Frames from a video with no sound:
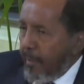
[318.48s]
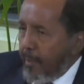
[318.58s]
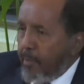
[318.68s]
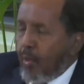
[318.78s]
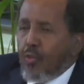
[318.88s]

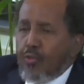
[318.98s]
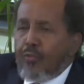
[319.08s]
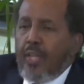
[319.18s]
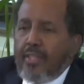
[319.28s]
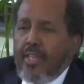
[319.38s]
Because
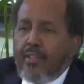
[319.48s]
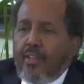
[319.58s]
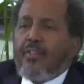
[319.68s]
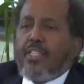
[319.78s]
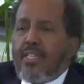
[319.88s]
of that
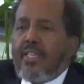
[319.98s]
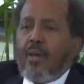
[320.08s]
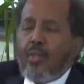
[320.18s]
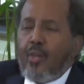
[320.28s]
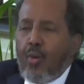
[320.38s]
intervention,
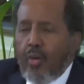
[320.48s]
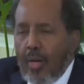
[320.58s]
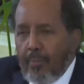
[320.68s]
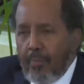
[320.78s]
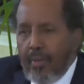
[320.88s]
now they got
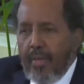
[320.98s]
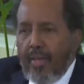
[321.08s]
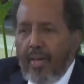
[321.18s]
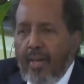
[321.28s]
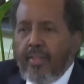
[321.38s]
up
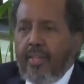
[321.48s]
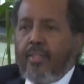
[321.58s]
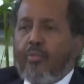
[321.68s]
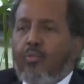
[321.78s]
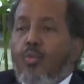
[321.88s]
and
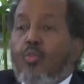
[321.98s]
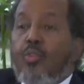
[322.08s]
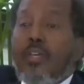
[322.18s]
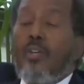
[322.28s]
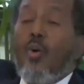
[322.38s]
they took
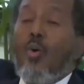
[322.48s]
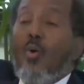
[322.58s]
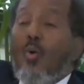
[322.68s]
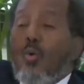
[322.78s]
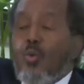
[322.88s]
the
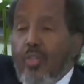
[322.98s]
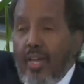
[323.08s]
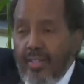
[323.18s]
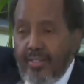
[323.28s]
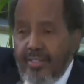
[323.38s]
old
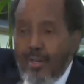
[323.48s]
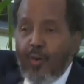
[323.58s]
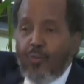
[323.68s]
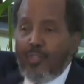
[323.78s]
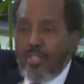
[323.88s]
idea
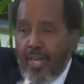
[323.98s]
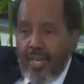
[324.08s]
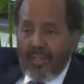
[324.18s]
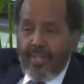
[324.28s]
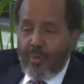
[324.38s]
of
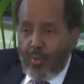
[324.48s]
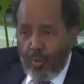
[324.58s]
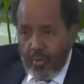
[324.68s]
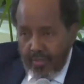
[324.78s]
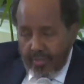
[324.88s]
jihad and
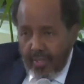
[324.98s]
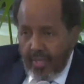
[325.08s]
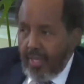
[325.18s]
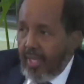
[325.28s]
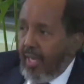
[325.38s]
all this,
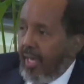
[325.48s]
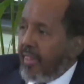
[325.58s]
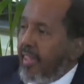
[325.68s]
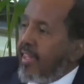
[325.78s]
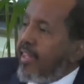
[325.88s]

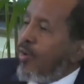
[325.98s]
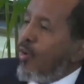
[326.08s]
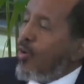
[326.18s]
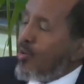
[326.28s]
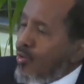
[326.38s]
and then they
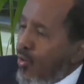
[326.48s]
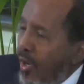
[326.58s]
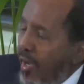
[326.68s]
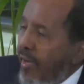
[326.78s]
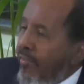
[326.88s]
also
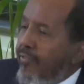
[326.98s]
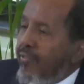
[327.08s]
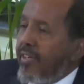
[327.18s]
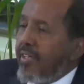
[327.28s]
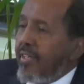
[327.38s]

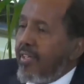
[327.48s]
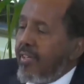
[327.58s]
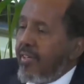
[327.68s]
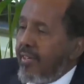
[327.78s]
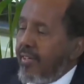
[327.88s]
have
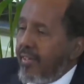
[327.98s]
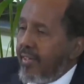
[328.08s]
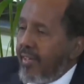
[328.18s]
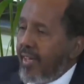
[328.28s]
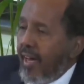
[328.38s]
uh,
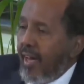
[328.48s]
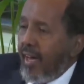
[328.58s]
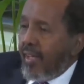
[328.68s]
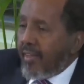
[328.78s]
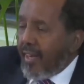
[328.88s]

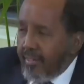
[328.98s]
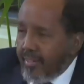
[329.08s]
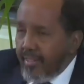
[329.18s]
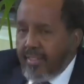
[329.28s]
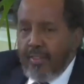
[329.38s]

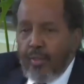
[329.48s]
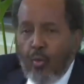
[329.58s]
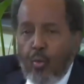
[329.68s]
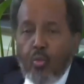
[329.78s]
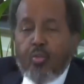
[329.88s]
attracted the
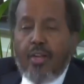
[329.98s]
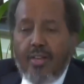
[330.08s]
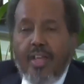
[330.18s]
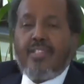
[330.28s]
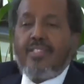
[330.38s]
ultra
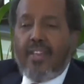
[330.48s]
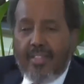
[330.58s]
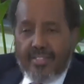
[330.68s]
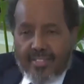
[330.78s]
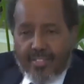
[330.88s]

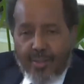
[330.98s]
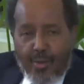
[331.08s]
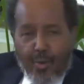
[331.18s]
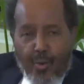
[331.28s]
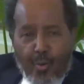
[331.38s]
nationalists,
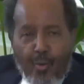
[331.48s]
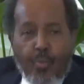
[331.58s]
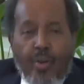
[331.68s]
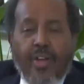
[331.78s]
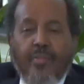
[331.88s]

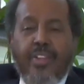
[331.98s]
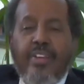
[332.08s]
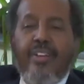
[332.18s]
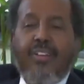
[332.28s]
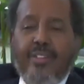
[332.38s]
whom, whenever
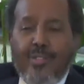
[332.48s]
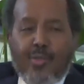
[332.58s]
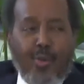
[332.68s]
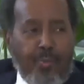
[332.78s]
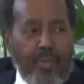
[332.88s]
they heard
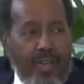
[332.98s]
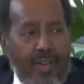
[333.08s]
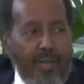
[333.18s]
Ethiopia,